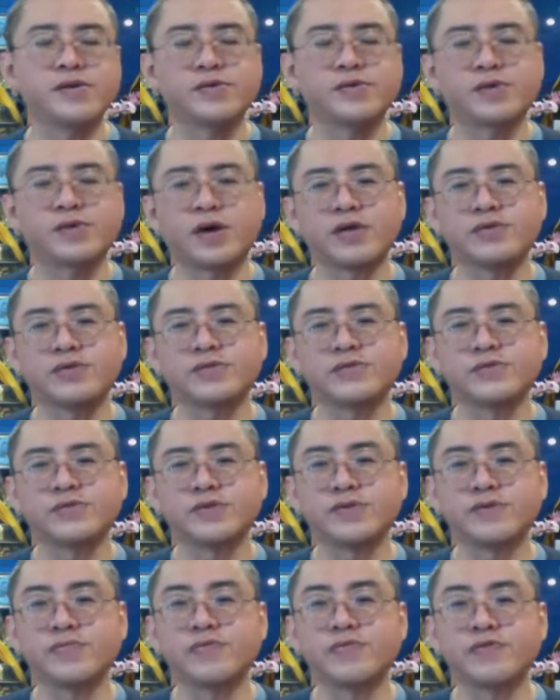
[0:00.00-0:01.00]
trying to
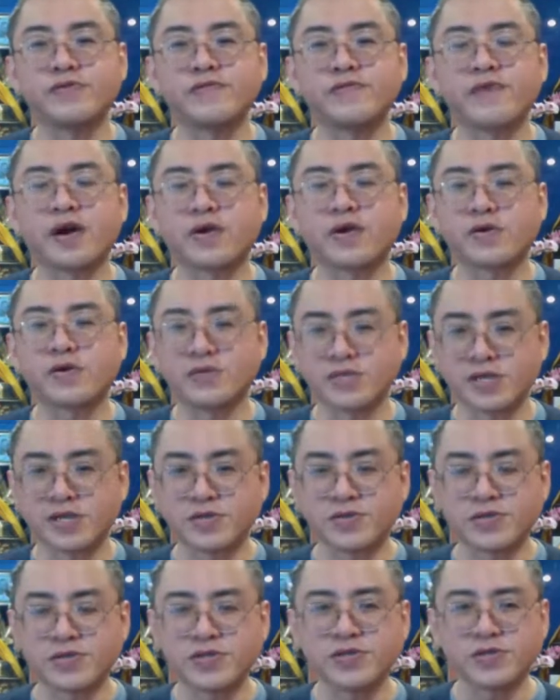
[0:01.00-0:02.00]
improve our
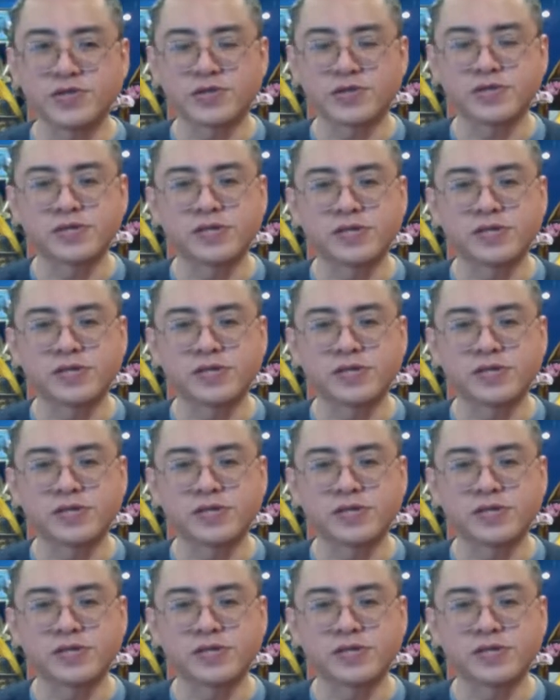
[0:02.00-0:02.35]
concentration.